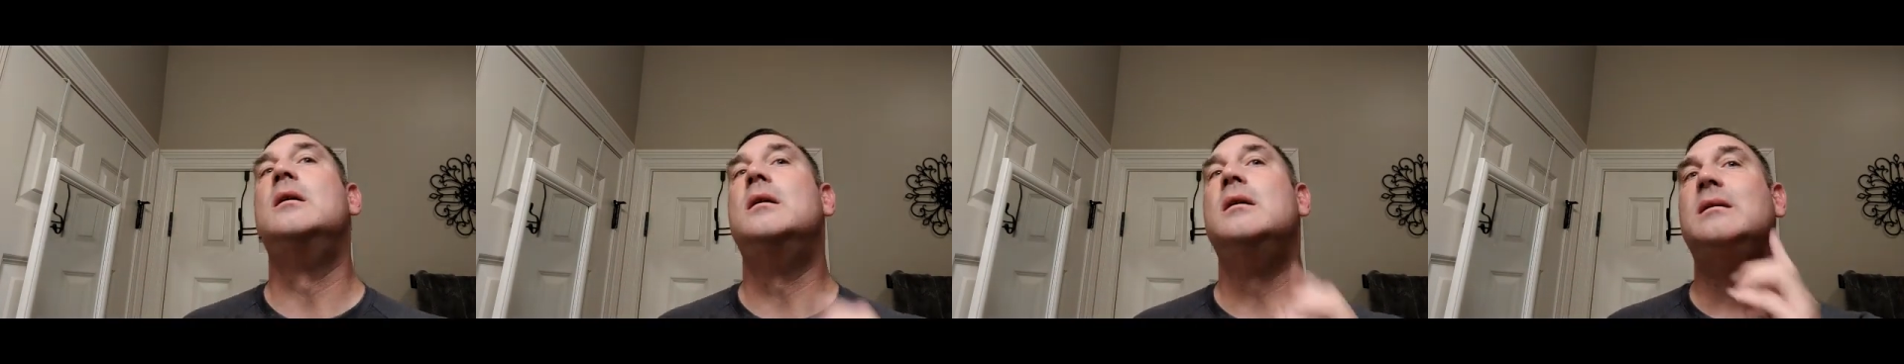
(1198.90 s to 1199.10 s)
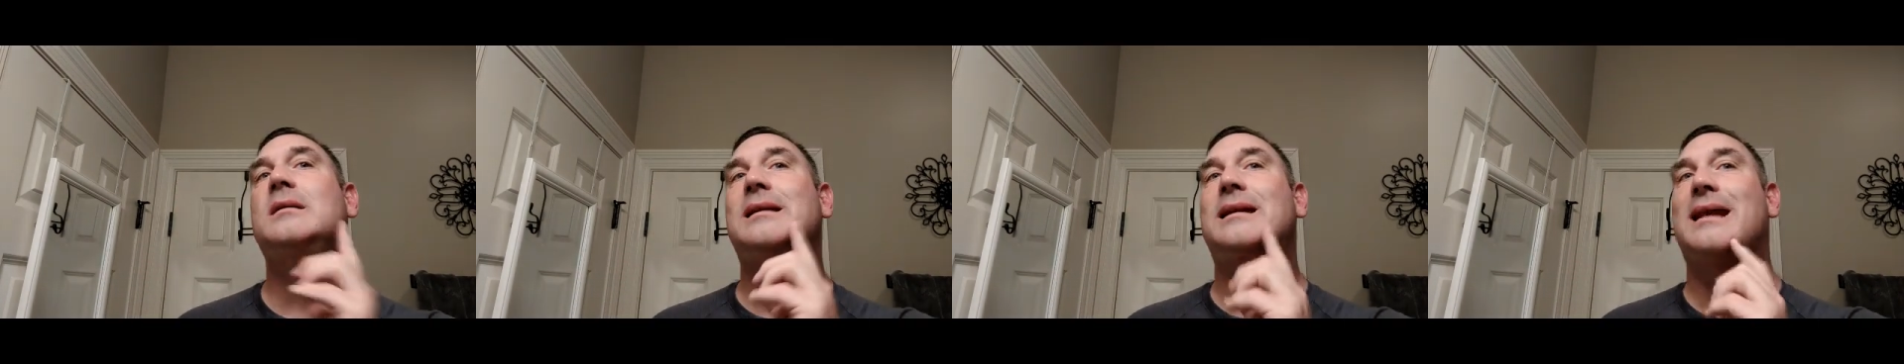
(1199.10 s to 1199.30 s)

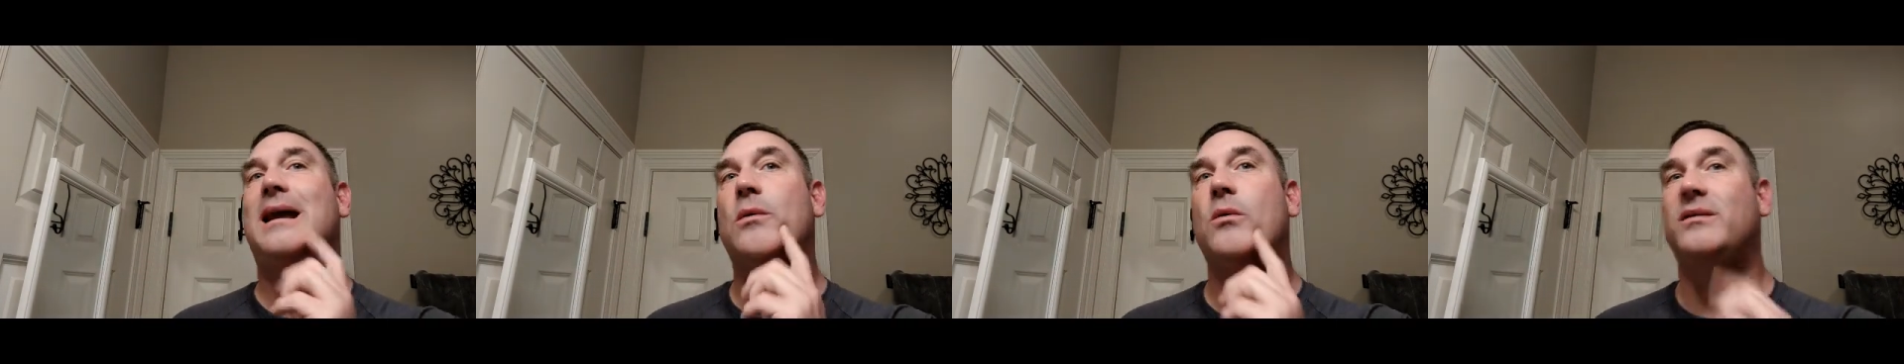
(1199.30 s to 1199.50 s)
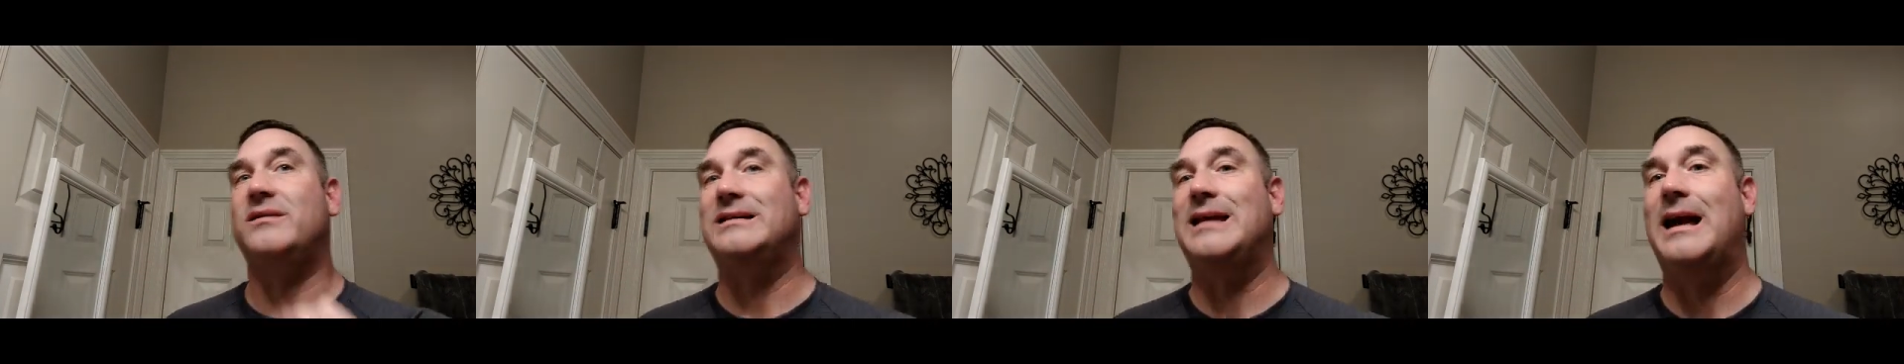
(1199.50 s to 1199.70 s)
today
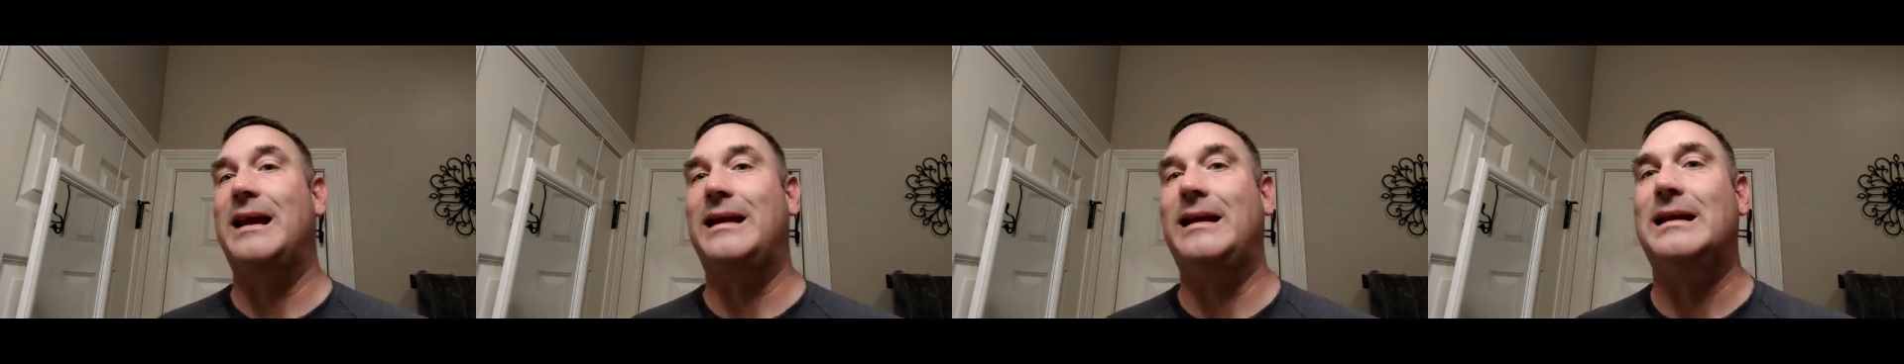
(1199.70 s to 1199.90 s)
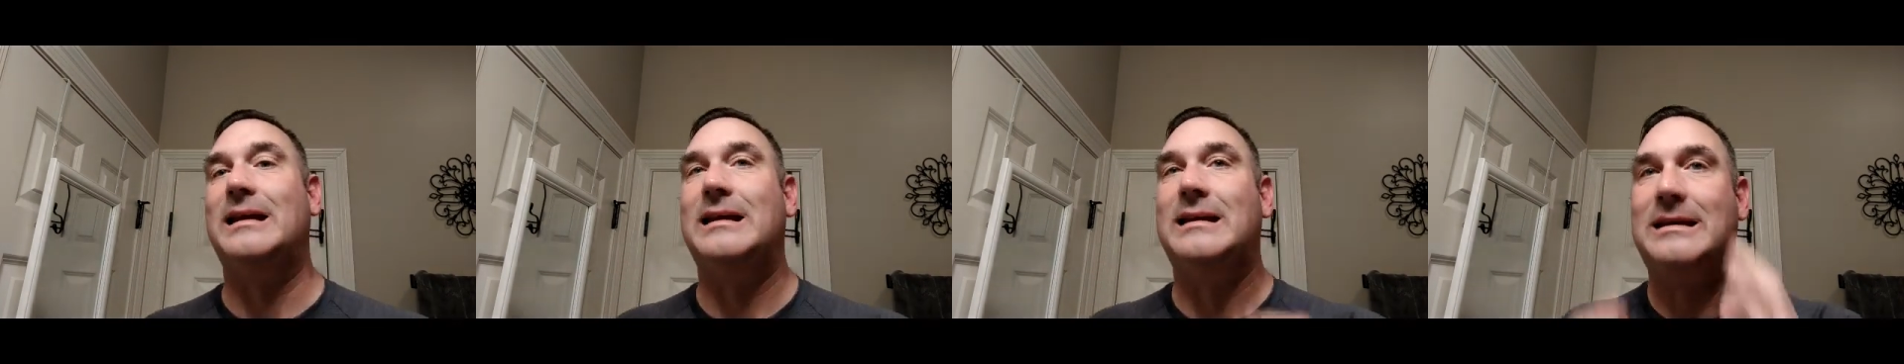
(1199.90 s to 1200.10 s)
was not
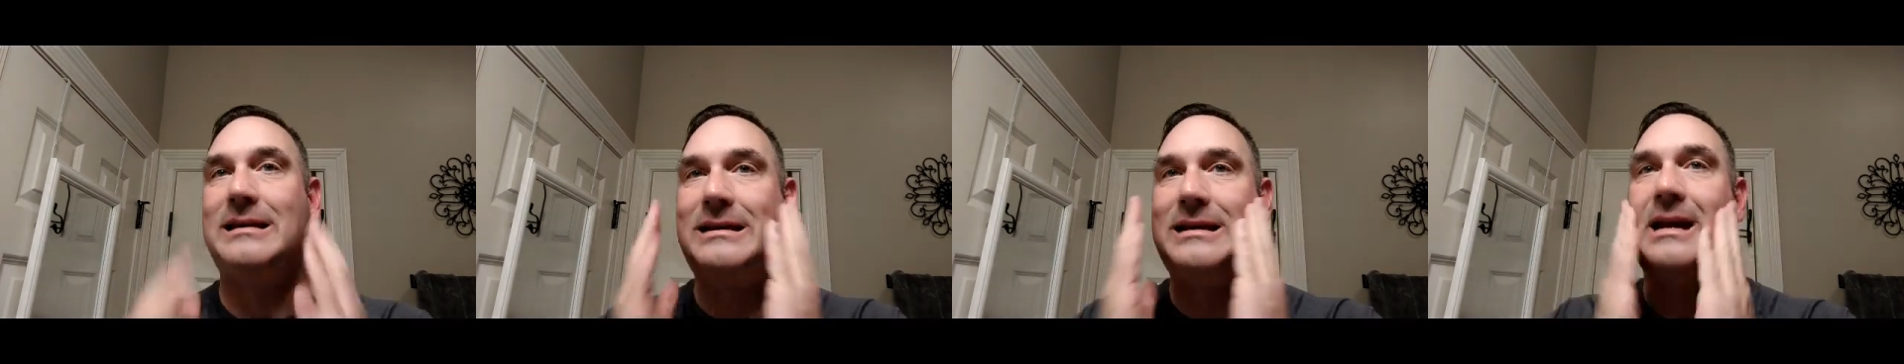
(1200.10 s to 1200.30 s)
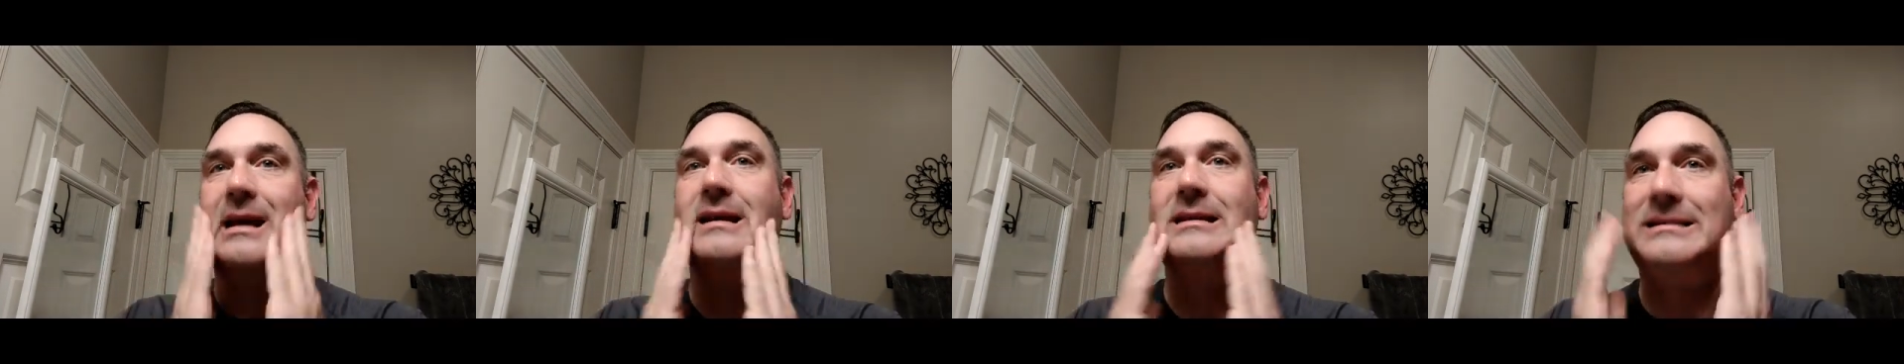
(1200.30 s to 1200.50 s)
it.
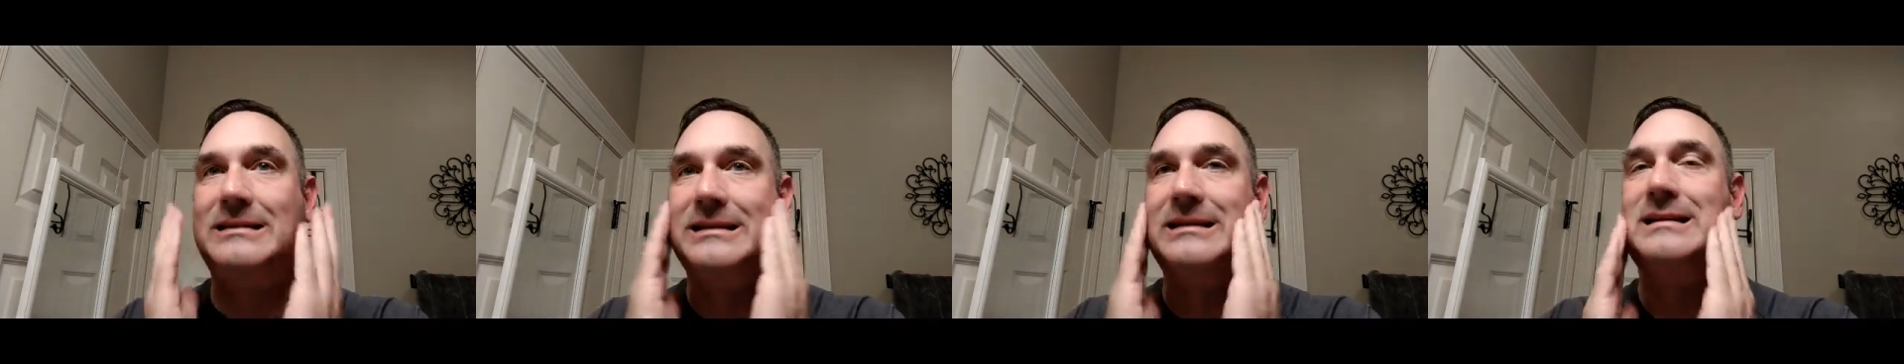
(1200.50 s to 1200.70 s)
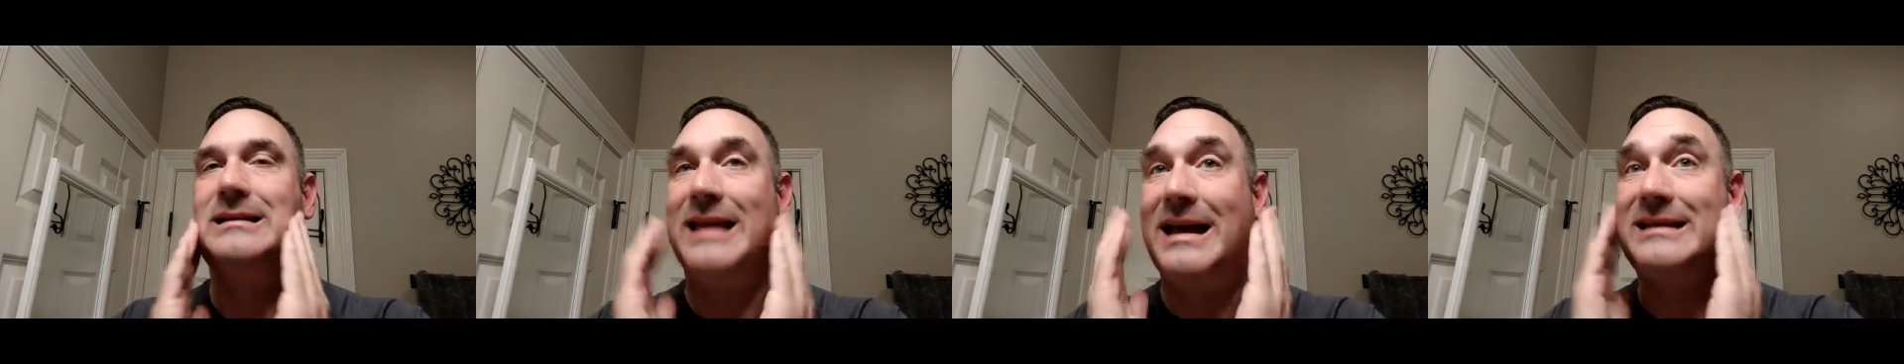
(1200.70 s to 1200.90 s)

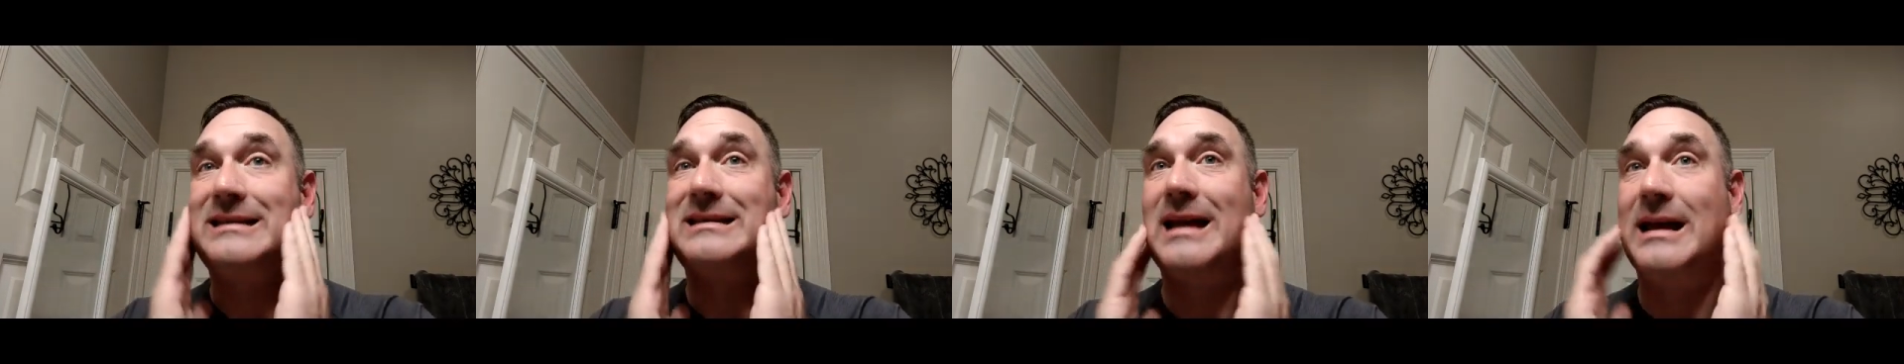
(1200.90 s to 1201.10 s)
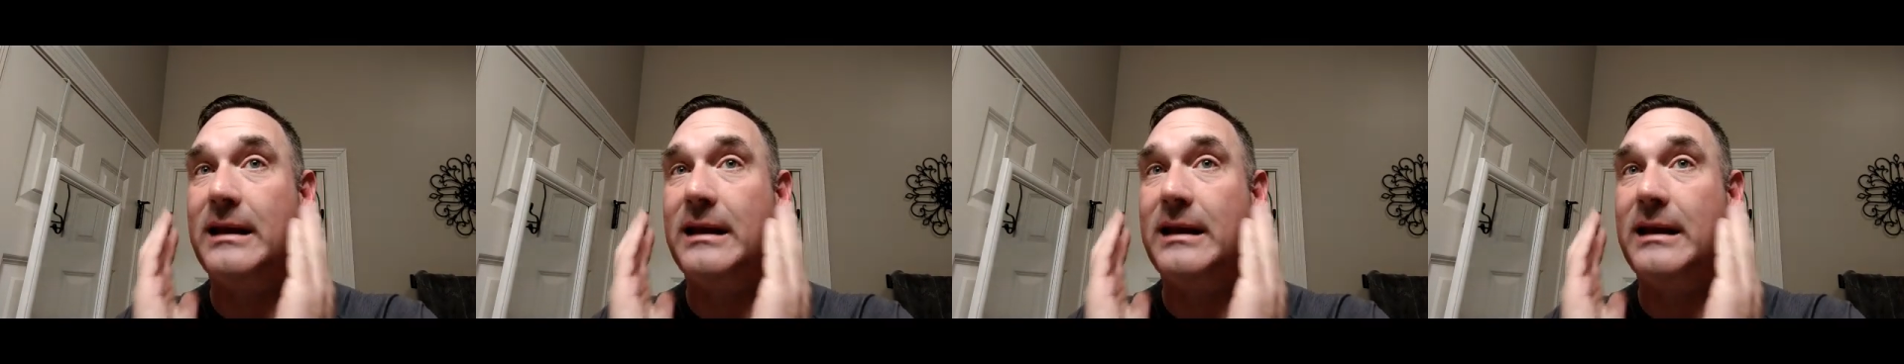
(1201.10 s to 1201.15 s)
That's not